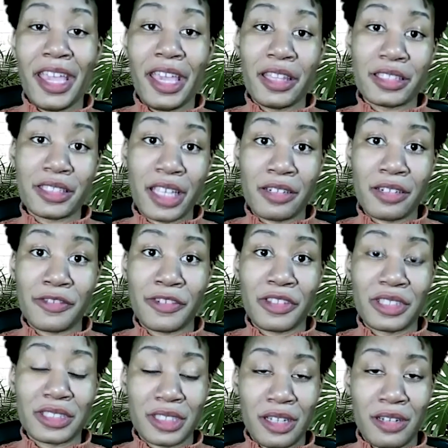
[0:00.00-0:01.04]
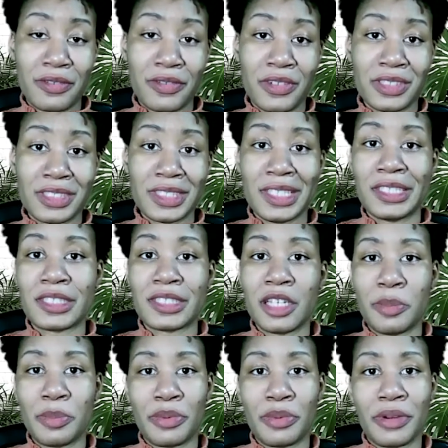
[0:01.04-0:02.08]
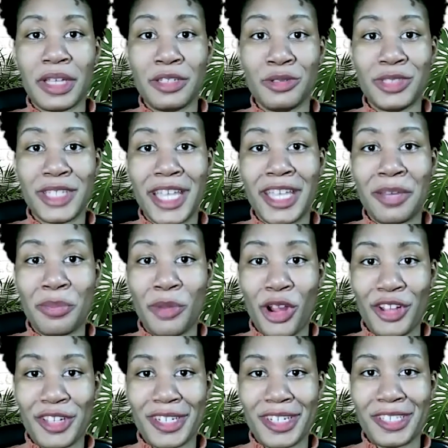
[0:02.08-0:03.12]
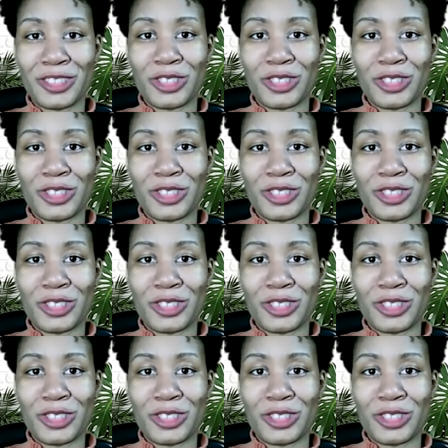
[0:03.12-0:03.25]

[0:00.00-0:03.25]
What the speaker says: And the title for this conference is A Brand New Day in Marketing.